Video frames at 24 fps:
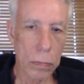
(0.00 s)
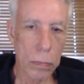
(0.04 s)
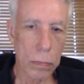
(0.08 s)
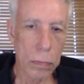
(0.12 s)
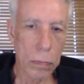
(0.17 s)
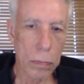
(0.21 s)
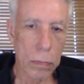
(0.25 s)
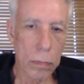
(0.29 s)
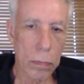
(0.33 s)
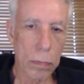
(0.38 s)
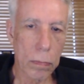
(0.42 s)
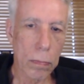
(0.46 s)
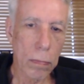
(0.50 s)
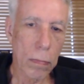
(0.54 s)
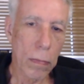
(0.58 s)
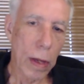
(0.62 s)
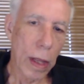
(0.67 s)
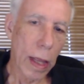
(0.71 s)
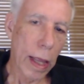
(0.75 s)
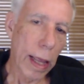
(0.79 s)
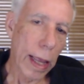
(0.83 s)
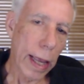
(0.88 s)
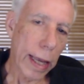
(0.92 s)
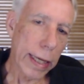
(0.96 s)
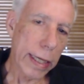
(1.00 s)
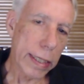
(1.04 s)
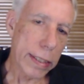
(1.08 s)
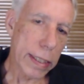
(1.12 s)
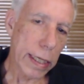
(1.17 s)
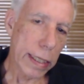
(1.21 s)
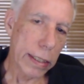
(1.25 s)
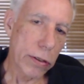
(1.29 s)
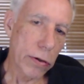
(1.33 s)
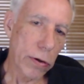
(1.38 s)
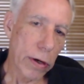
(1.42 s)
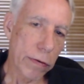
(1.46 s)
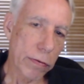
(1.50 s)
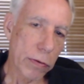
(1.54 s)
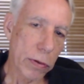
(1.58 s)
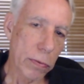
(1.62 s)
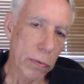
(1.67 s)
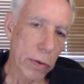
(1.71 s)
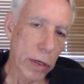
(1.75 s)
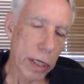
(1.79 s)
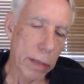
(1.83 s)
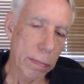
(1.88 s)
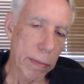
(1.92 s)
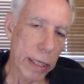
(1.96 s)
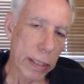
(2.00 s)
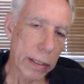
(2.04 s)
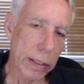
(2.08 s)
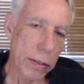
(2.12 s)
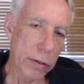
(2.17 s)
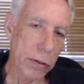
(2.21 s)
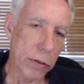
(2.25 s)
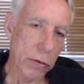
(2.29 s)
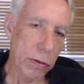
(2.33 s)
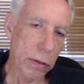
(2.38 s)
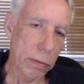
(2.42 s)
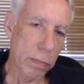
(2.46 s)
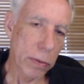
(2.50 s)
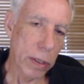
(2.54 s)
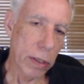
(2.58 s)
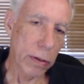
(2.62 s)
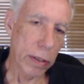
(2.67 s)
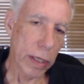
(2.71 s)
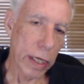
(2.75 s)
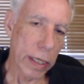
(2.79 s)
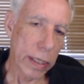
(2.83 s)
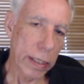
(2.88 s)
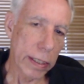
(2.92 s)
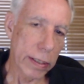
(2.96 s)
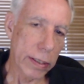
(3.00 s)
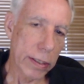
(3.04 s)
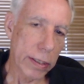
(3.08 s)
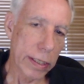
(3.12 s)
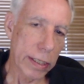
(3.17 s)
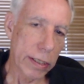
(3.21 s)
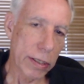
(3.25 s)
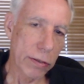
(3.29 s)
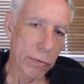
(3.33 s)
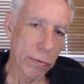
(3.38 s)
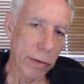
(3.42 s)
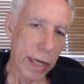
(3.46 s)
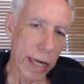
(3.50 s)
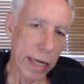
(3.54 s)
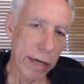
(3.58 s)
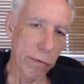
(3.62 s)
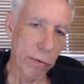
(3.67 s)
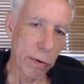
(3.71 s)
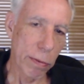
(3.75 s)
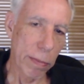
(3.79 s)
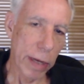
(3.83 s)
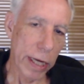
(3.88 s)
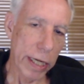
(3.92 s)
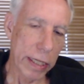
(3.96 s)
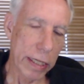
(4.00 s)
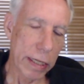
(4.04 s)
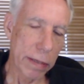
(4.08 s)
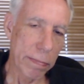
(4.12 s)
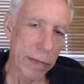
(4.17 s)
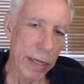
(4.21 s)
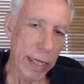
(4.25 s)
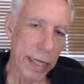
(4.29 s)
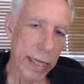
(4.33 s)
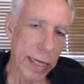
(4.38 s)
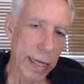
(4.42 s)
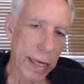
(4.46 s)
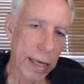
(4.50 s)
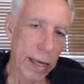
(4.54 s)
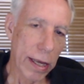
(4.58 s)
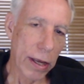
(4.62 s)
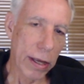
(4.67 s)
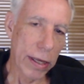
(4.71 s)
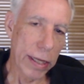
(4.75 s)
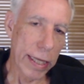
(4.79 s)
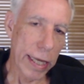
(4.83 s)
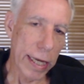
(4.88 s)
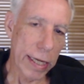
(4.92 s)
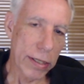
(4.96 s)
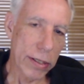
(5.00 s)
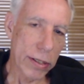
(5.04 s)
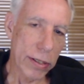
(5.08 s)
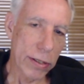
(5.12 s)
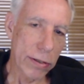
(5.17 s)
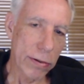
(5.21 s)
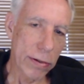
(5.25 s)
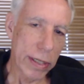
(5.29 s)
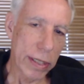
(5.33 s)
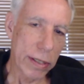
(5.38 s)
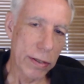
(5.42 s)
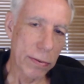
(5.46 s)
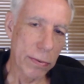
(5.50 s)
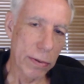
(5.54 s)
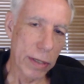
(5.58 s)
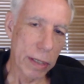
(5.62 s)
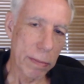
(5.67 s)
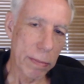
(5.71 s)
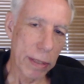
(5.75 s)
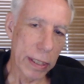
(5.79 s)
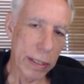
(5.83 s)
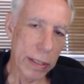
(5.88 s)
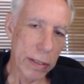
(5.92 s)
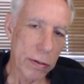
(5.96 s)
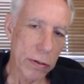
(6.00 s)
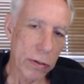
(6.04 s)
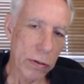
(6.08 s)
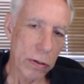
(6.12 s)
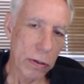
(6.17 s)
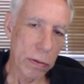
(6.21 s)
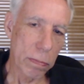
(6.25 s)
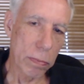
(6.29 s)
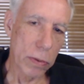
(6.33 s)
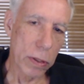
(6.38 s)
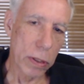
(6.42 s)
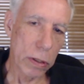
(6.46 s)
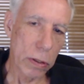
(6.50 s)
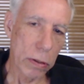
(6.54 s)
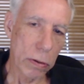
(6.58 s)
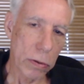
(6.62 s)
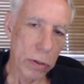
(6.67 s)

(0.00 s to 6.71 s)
I guess I do have to worry about this group, don't I? He's kind of reminding me, yes, you need to worry about this group too.